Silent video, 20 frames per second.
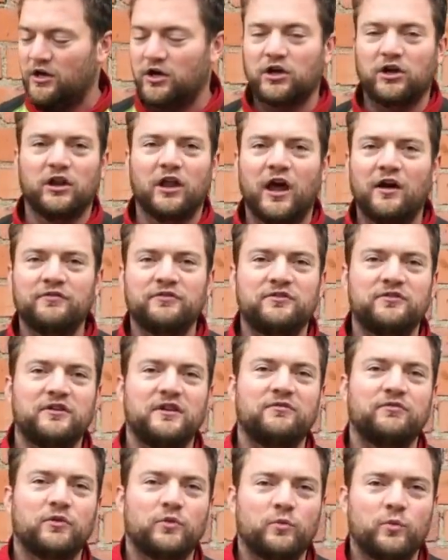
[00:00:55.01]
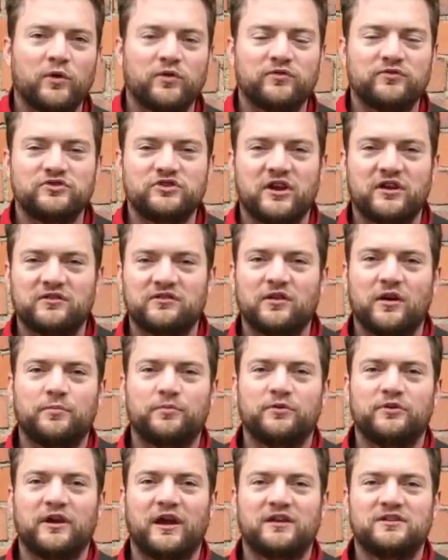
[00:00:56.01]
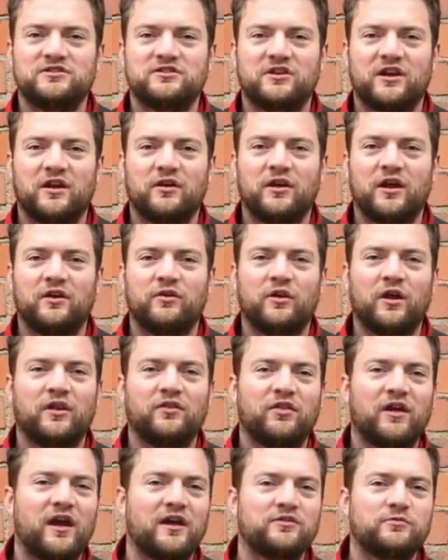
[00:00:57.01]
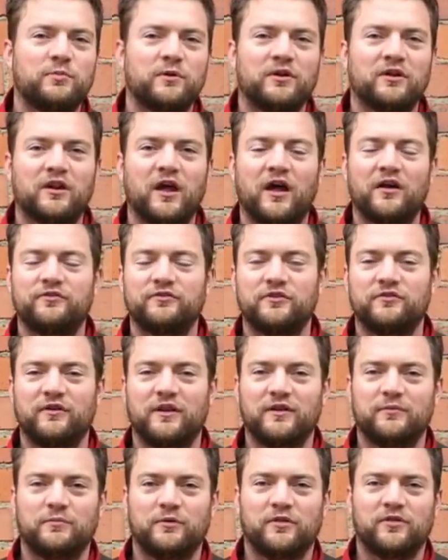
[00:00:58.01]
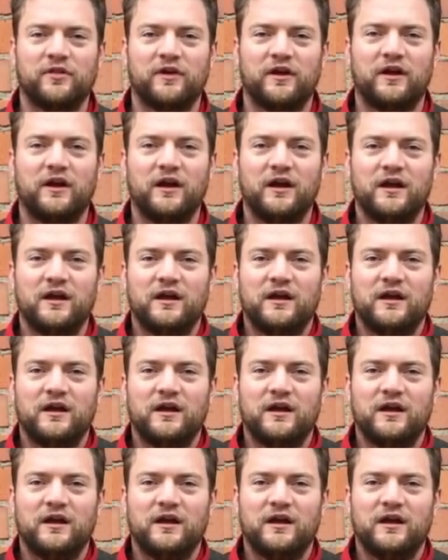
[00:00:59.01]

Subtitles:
gloves even with chainsaw protection, and there has been a lot of development there.